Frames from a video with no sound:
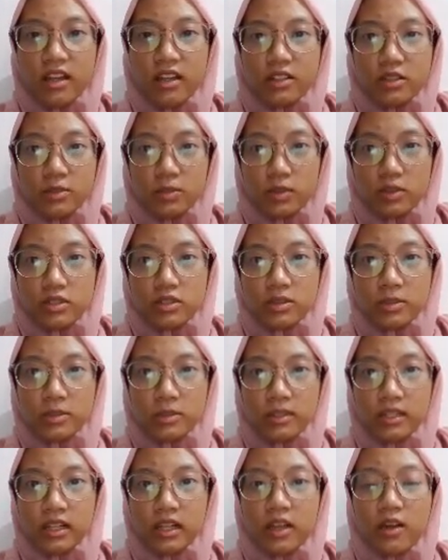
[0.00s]

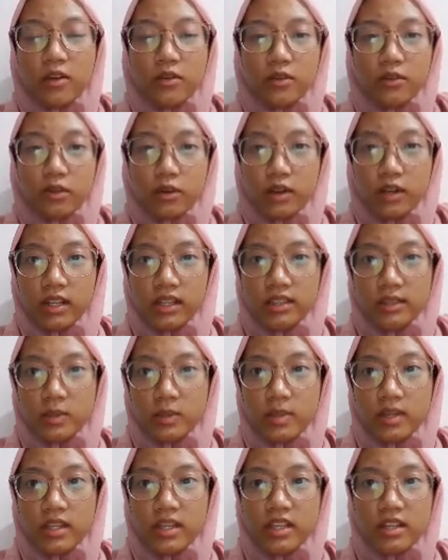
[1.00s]
responsible for
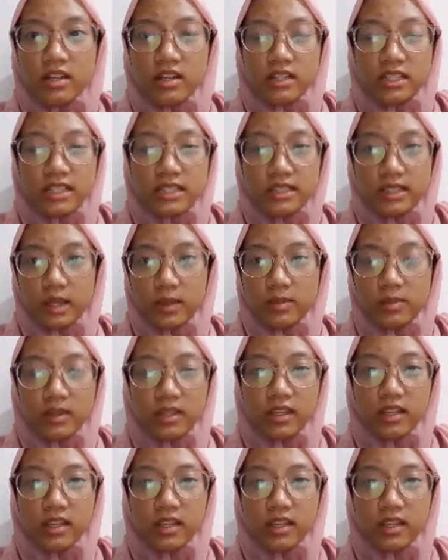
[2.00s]
intermediary step